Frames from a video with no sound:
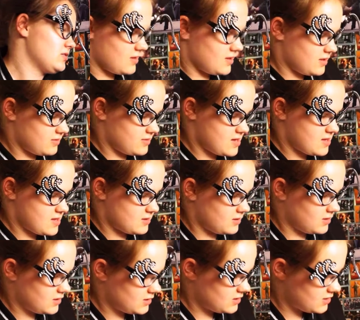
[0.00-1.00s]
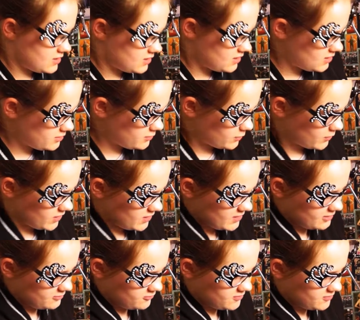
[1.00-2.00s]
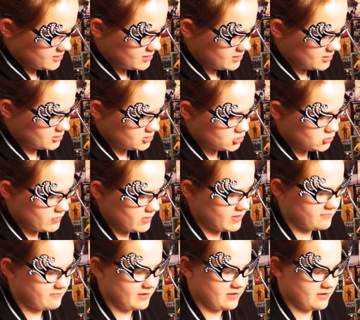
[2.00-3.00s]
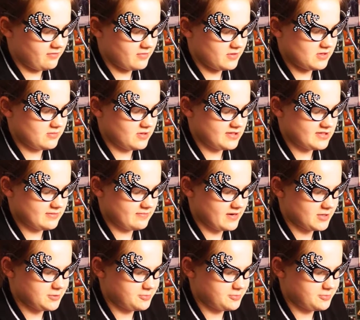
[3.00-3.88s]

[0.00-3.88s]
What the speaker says: And then in here we have 25mm badge